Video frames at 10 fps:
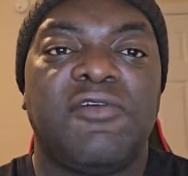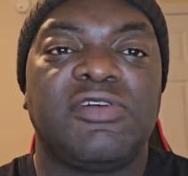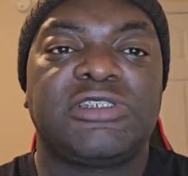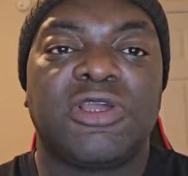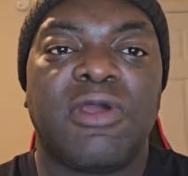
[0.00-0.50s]

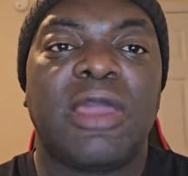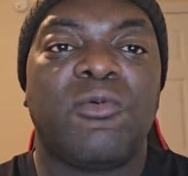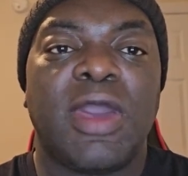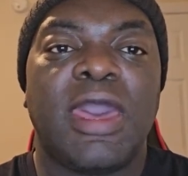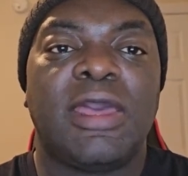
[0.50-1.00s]
it's a
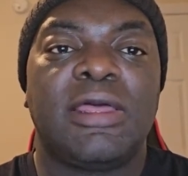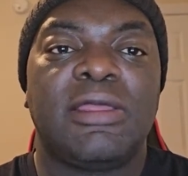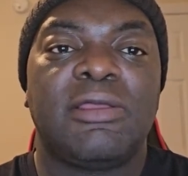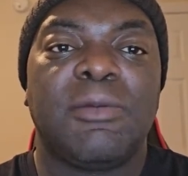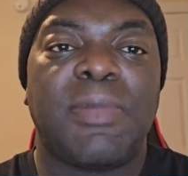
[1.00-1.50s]
great way
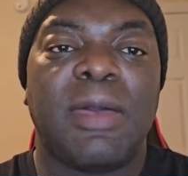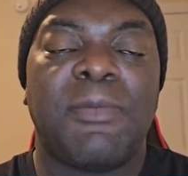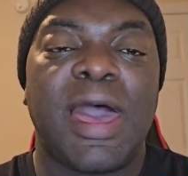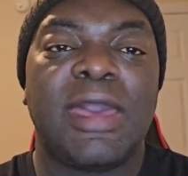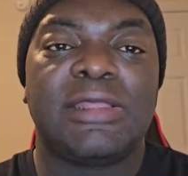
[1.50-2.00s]
by
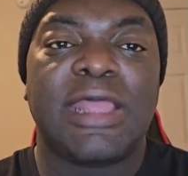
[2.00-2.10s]
buying